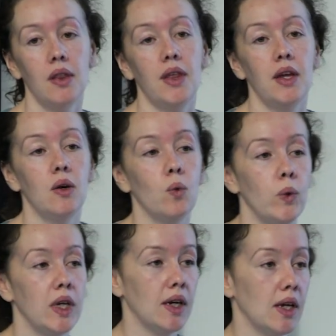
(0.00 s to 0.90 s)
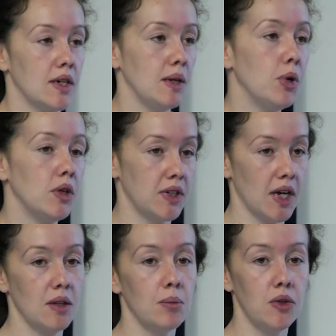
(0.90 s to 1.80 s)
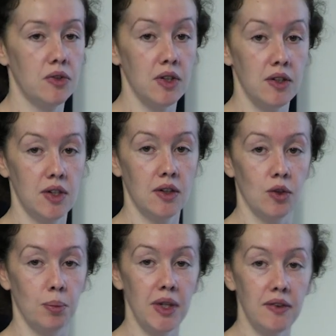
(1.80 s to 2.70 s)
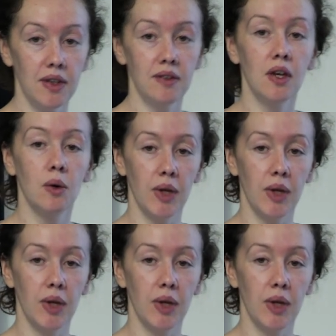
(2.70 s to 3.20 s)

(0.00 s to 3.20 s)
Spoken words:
then we can actually put together most of these jigsaw pieces.